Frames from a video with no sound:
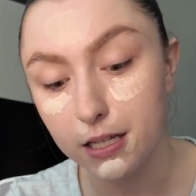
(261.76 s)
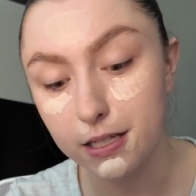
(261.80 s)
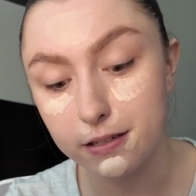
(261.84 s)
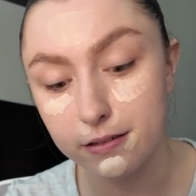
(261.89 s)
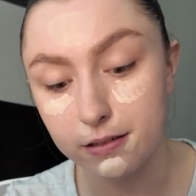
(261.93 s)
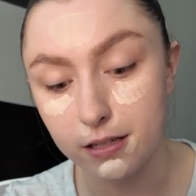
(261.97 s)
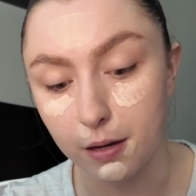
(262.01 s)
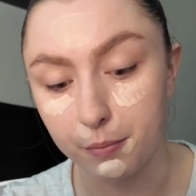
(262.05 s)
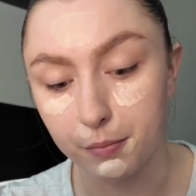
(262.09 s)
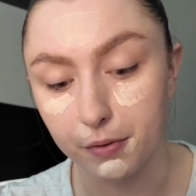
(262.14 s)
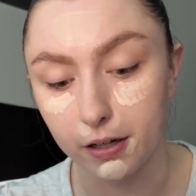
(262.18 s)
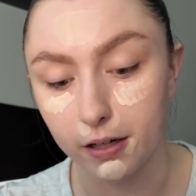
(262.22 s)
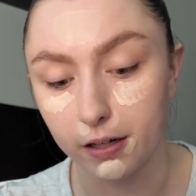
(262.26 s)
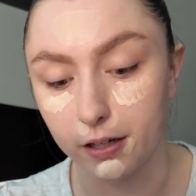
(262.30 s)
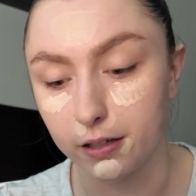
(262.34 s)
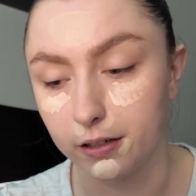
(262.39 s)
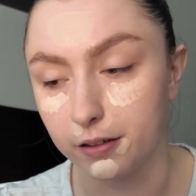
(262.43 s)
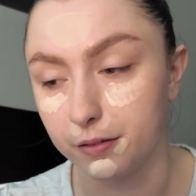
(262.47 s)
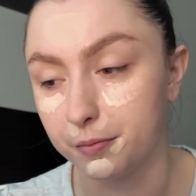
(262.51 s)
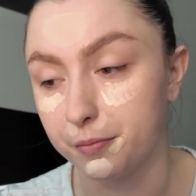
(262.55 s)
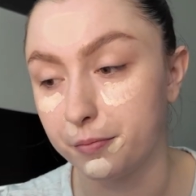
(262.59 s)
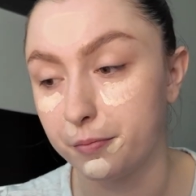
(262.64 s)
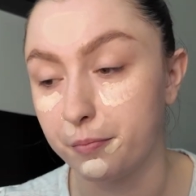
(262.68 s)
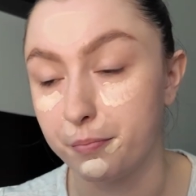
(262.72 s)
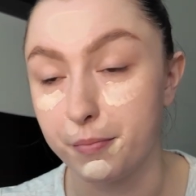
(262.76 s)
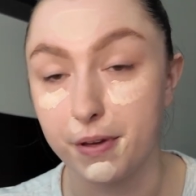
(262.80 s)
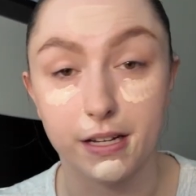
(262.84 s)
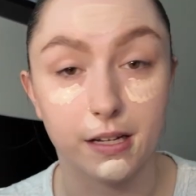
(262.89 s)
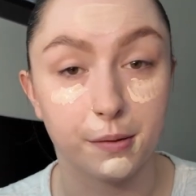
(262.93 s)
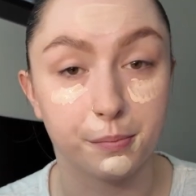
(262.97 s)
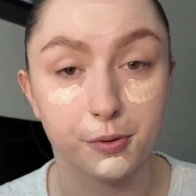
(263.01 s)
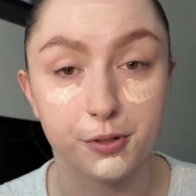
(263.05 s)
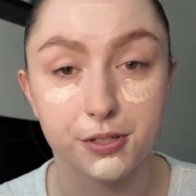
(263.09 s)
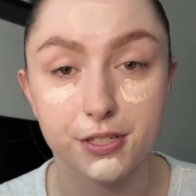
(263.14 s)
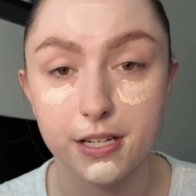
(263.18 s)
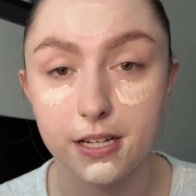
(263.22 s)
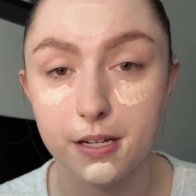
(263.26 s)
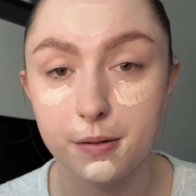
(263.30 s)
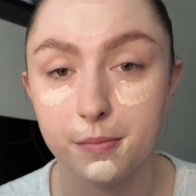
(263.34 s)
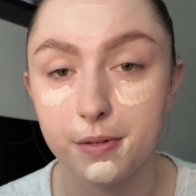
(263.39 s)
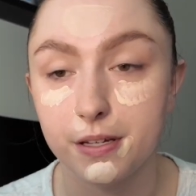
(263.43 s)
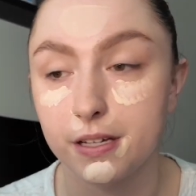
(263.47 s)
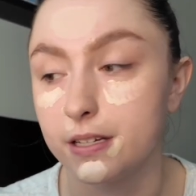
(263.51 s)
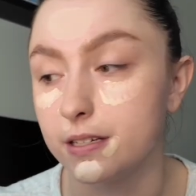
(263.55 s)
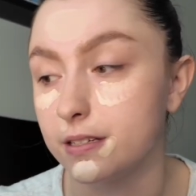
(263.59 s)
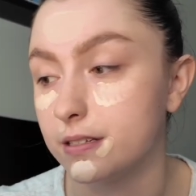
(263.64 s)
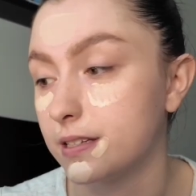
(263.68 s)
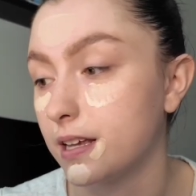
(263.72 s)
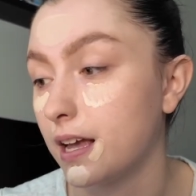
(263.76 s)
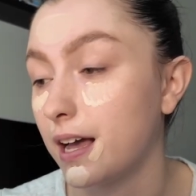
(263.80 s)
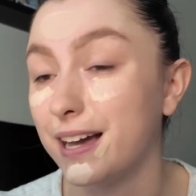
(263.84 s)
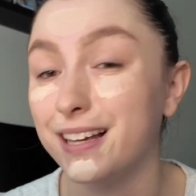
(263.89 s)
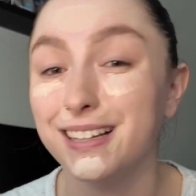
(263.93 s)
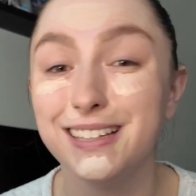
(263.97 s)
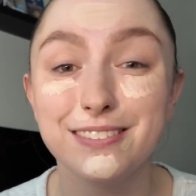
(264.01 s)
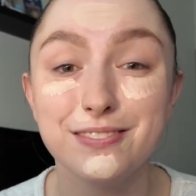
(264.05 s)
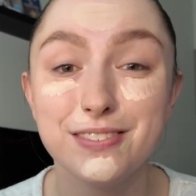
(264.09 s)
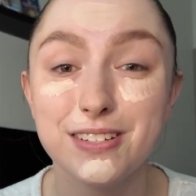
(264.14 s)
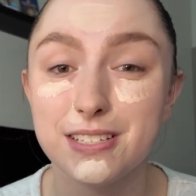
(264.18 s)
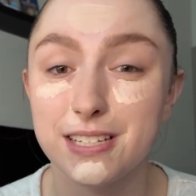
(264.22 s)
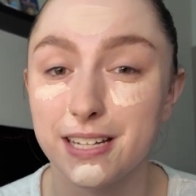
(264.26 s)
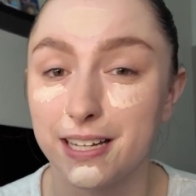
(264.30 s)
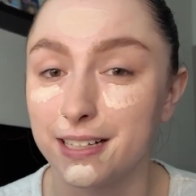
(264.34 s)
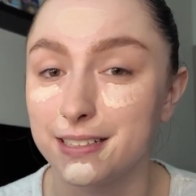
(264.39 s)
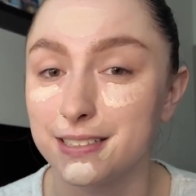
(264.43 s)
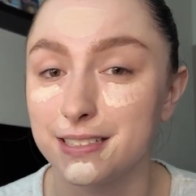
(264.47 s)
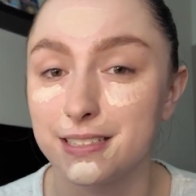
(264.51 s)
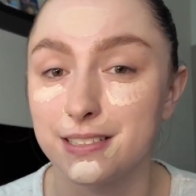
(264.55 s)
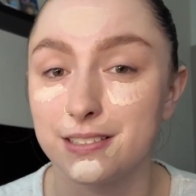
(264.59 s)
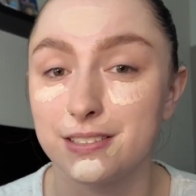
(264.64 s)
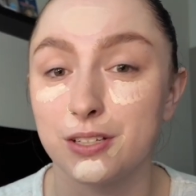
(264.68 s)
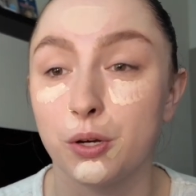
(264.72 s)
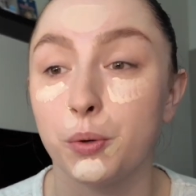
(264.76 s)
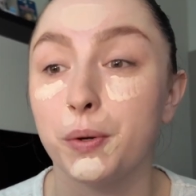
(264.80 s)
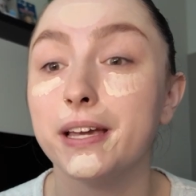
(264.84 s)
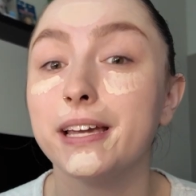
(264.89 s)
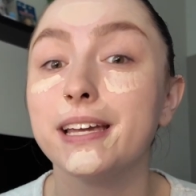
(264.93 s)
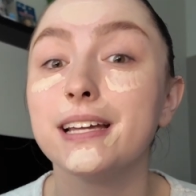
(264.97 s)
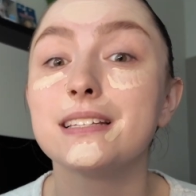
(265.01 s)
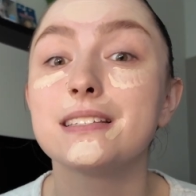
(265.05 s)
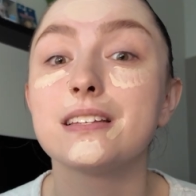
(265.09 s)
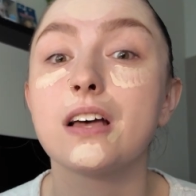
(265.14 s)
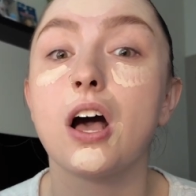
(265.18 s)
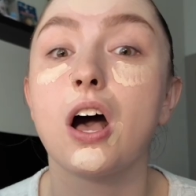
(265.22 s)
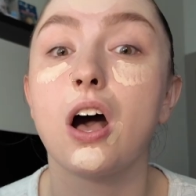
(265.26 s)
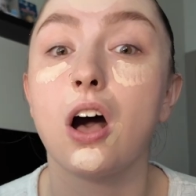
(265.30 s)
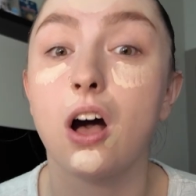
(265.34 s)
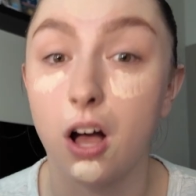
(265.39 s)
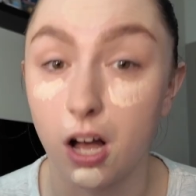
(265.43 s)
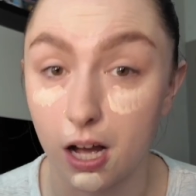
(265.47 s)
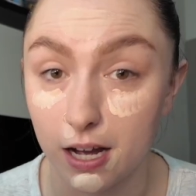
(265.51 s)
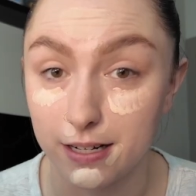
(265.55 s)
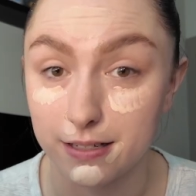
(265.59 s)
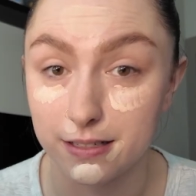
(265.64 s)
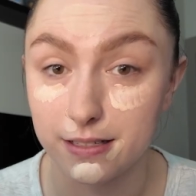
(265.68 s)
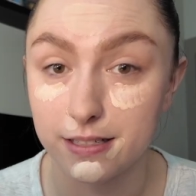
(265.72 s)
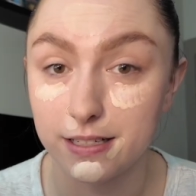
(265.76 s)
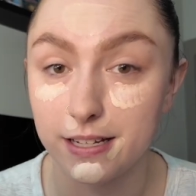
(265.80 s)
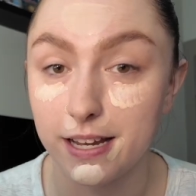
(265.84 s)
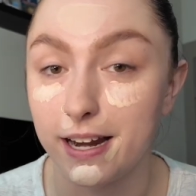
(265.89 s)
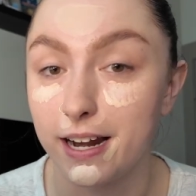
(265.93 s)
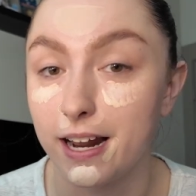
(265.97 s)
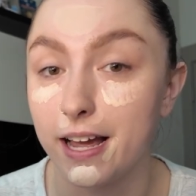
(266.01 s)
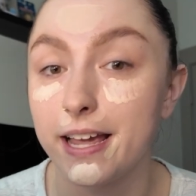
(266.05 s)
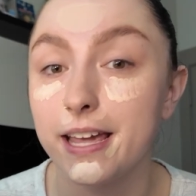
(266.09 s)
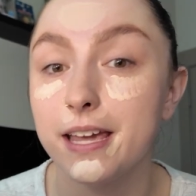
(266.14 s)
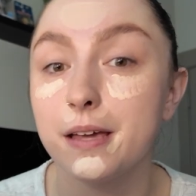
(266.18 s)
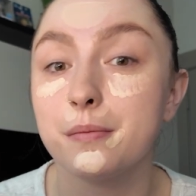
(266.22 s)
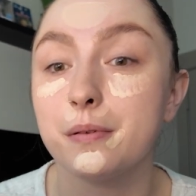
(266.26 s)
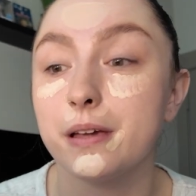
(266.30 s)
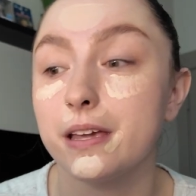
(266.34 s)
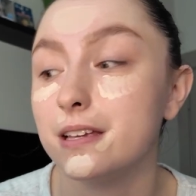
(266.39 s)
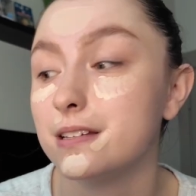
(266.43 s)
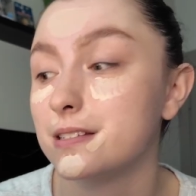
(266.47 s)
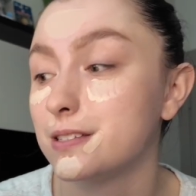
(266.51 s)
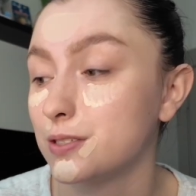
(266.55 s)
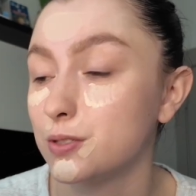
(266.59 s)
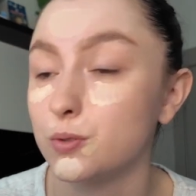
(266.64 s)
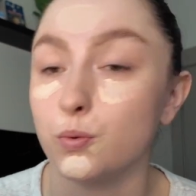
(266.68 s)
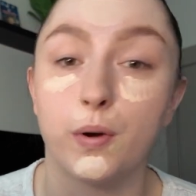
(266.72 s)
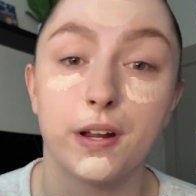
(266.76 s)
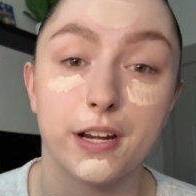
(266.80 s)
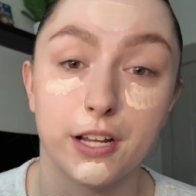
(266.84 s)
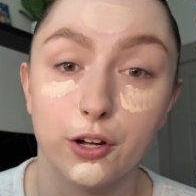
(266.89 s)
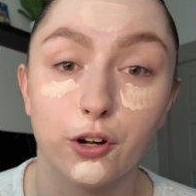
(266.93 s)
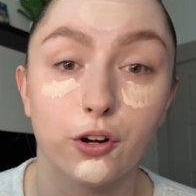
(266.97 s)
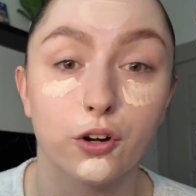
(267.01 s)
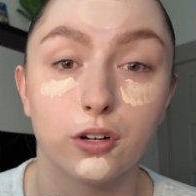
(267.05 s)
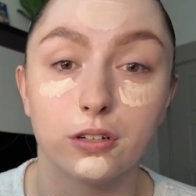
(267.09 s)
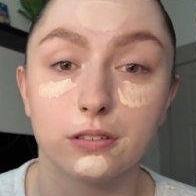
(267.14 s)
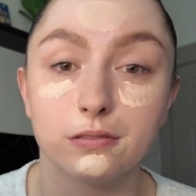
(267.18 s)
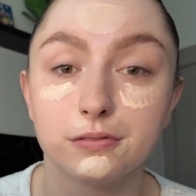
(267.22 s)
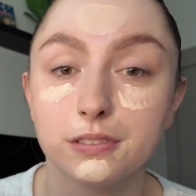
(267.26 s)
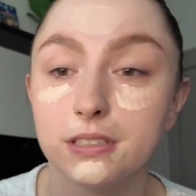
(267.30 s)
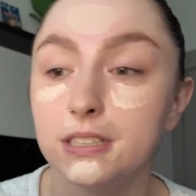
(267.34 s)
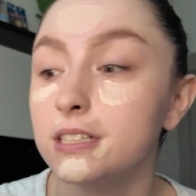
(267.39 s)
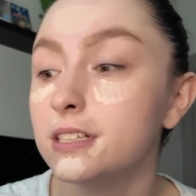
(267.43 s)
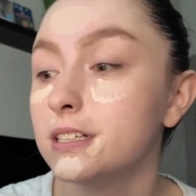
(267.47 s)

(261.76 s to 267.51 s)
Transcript: summer makeup routine because I live in Texas, so it gets hot and I am a sweaty girl,